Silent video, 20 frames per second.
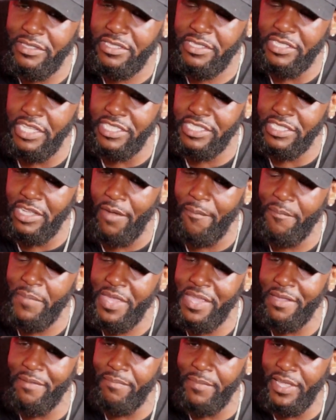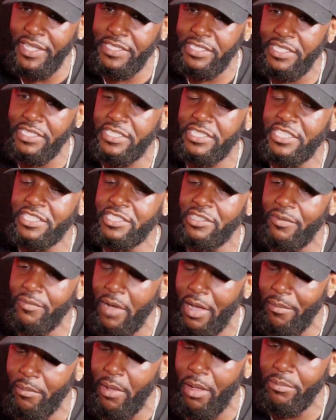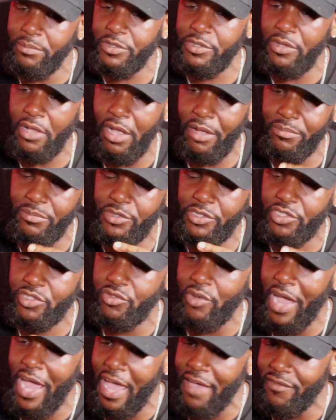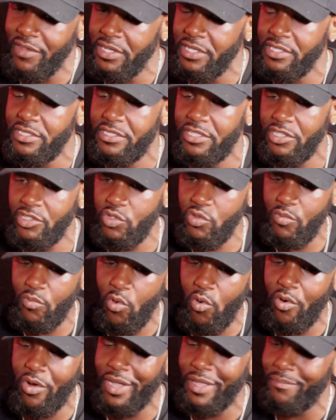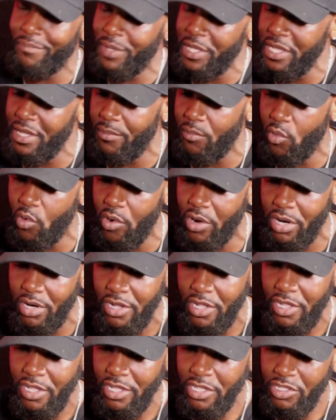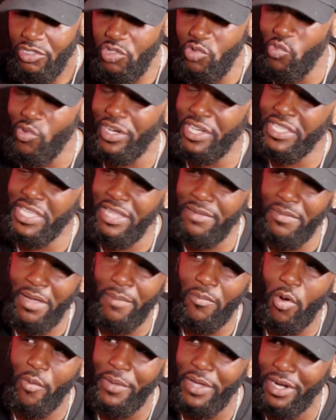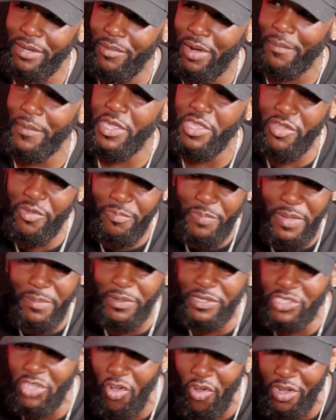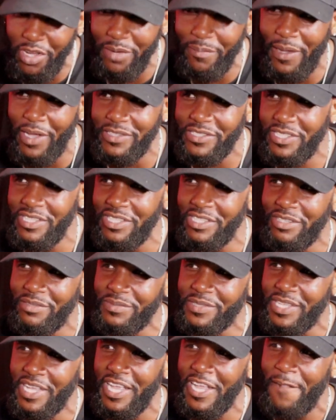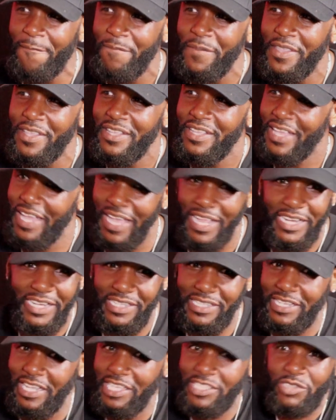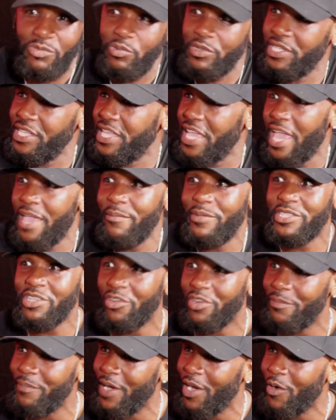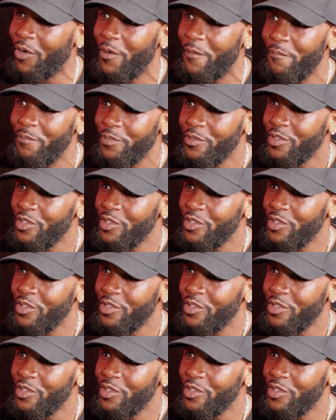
since I'm being mentioned, since I'm striving to do more and being more, you want to keep that momentum up, and people talking about you. You know what I'm saying? And that's what the game is all about.